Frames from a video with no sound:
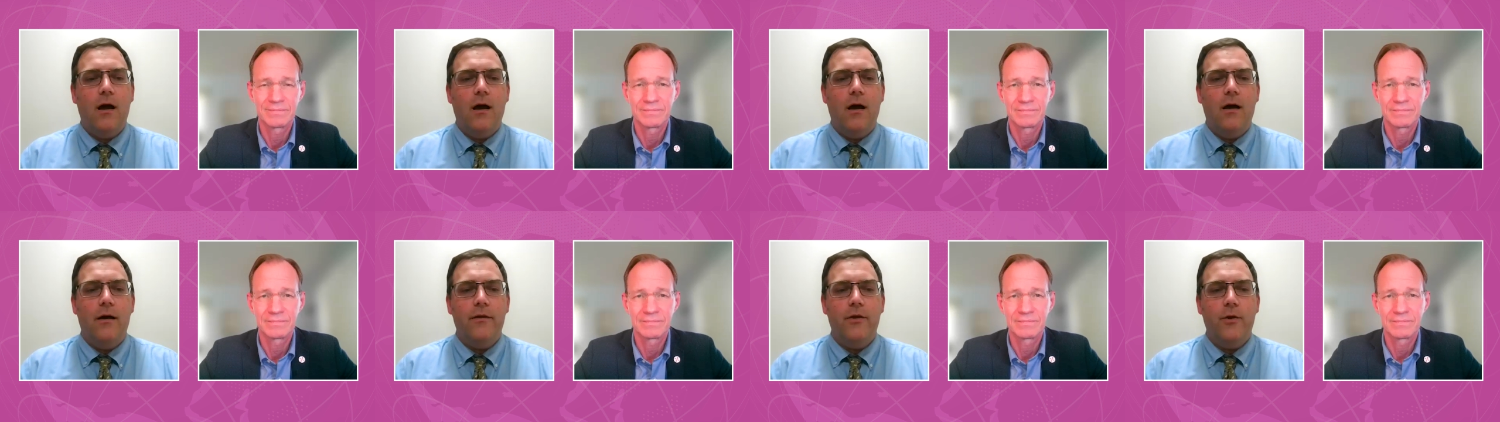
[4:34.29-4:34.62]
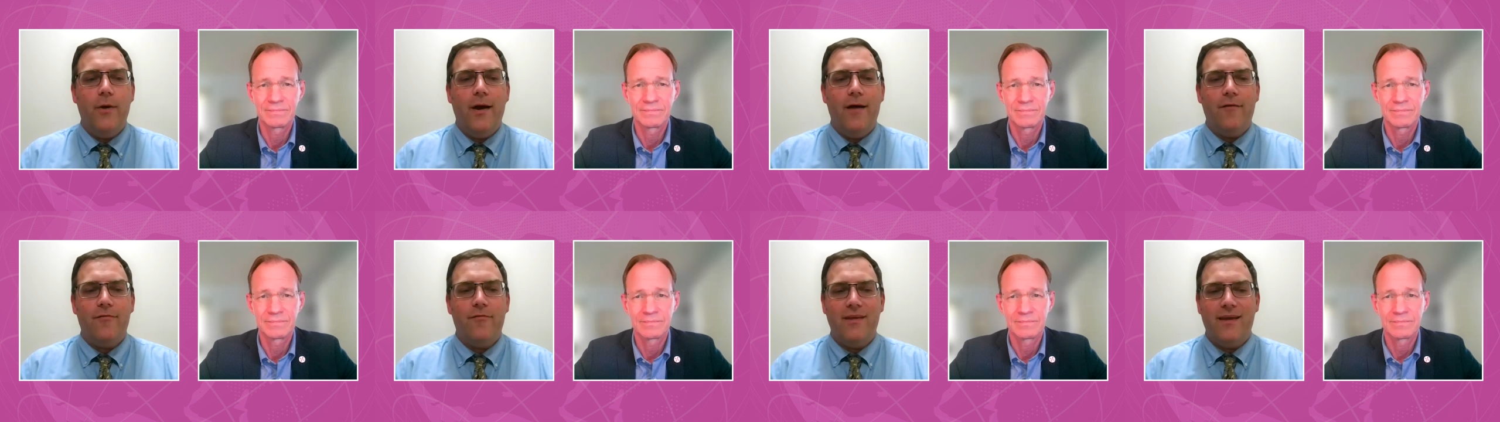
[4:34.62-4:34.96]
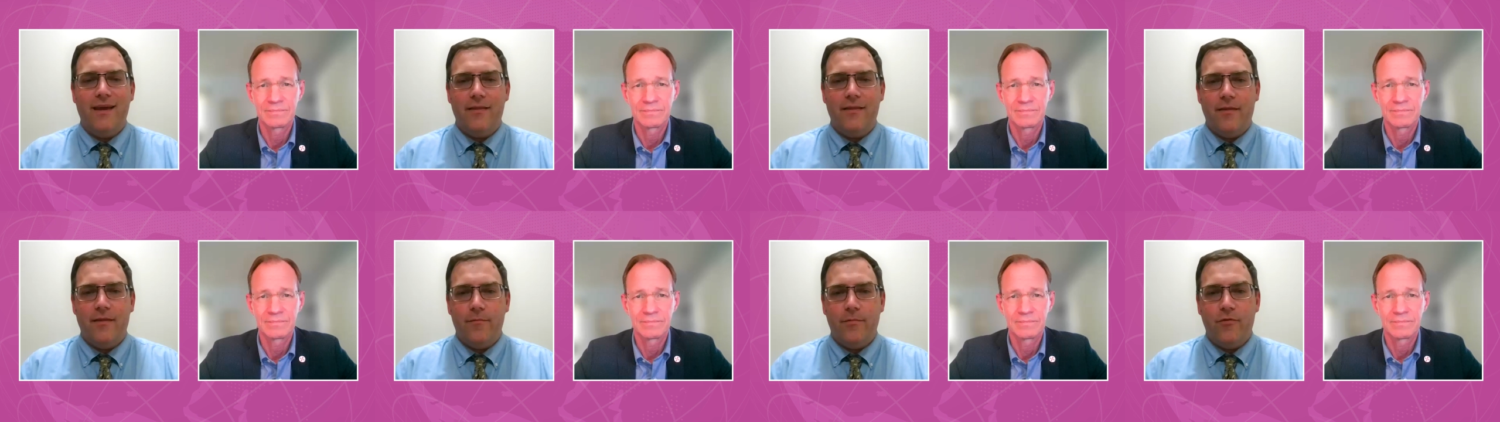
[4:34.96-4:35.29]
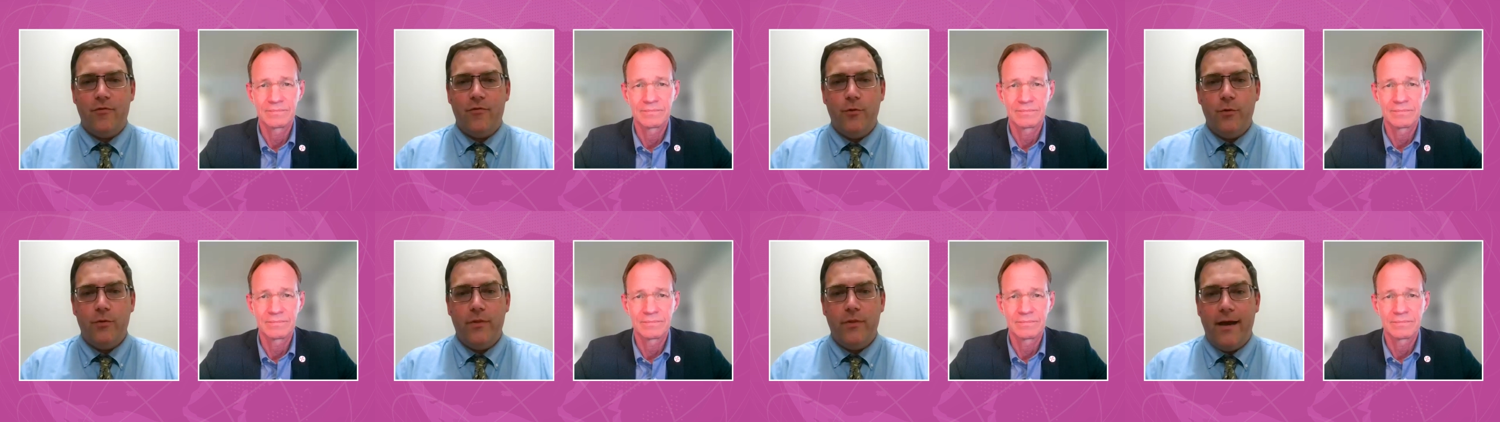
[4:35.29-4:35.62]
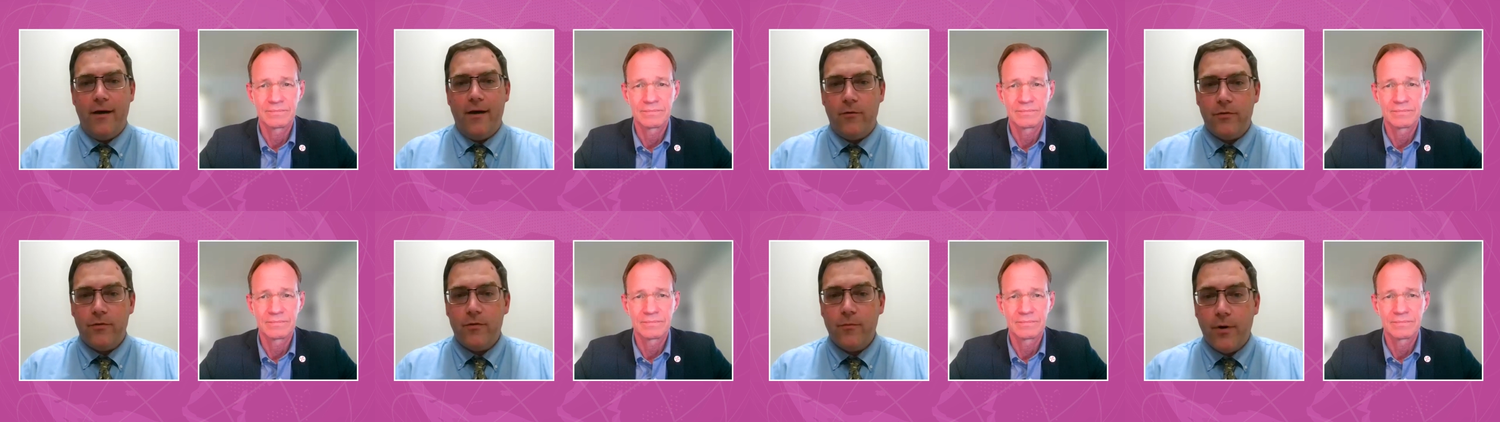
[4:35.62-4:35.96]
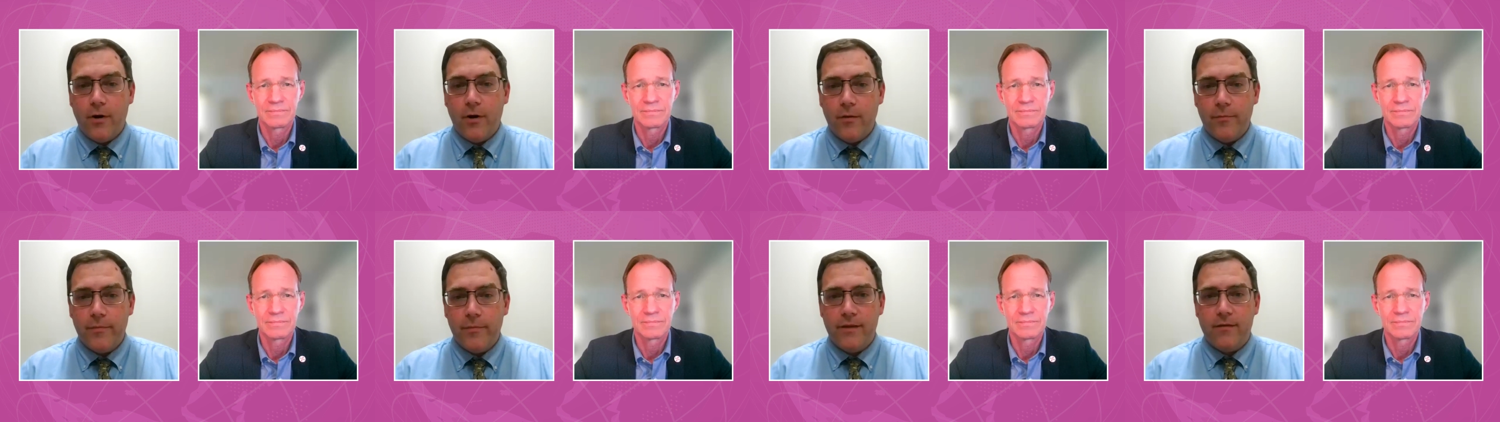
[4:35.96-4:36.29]
Speaker 1: Uh, you have to get them through the health
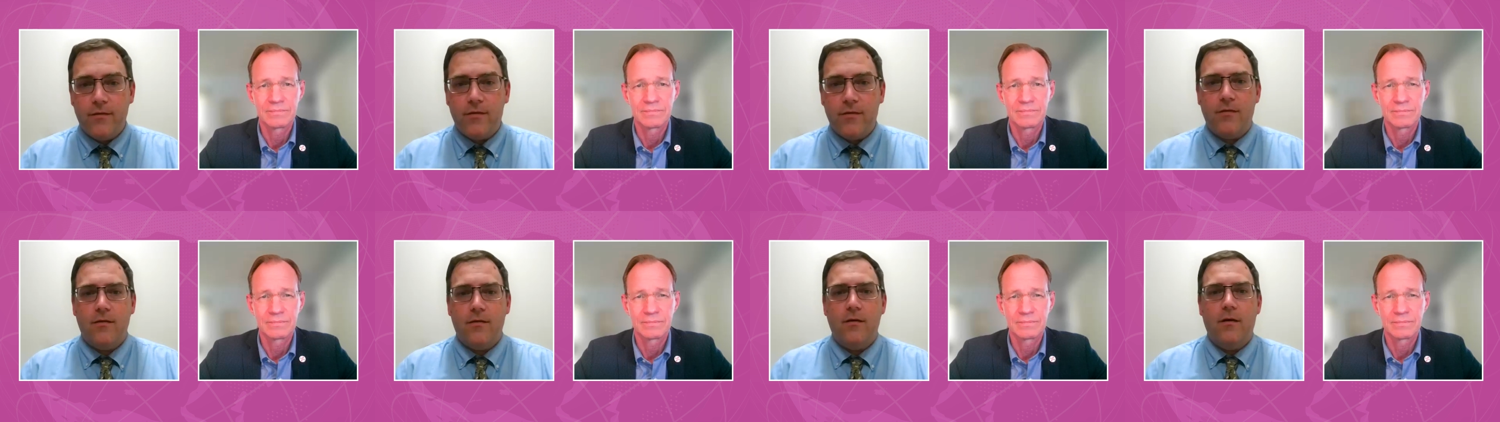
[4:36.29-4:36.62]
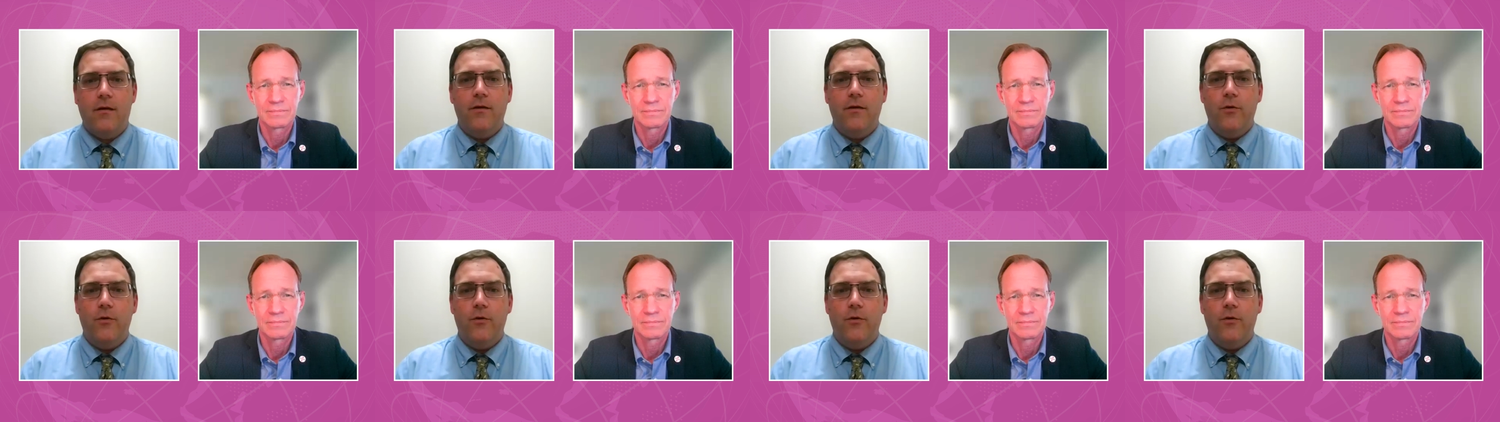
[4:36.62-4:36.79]
departments.